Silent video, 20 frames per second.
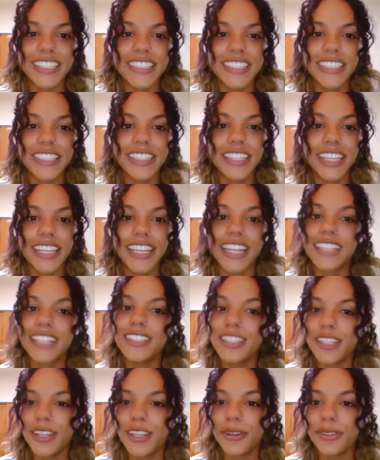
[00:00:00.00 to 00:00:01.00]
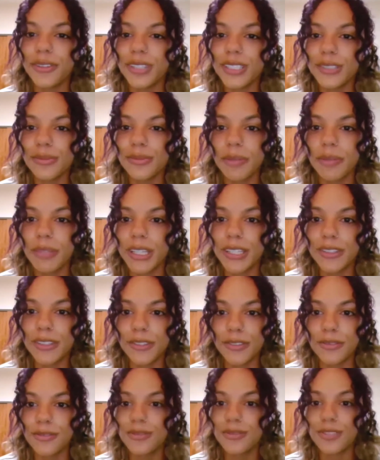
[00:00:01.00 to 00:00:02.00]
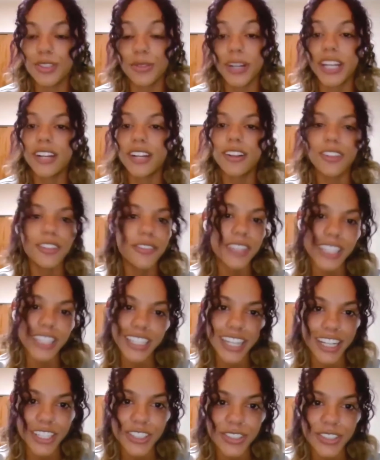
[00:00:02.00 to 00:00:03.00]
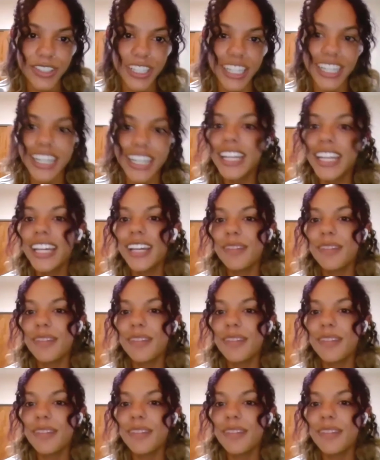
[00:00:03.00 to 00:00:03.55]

to like get to know these women who train all over the country,